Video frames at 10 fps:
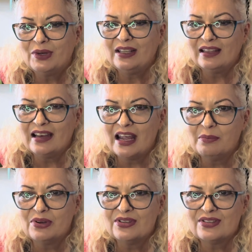But the
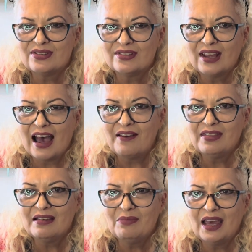neighbors have
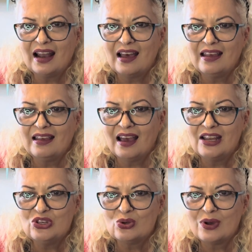them, and I
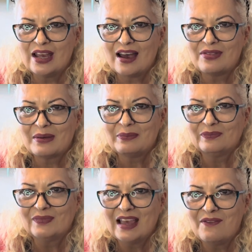enjoy
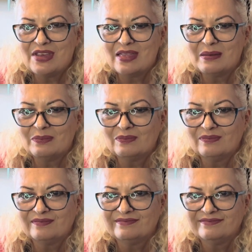having them
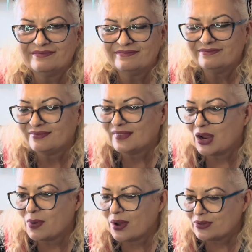
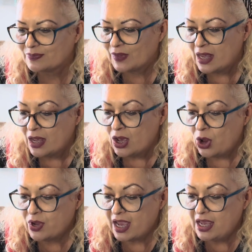around.
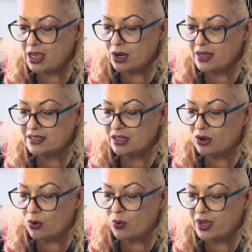Okay, here is the
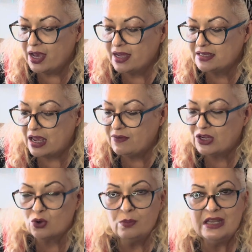Hoya
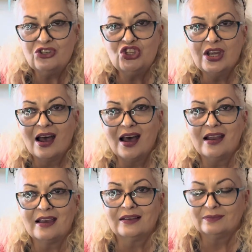David
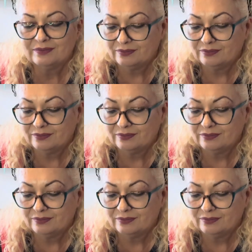Kumingiana,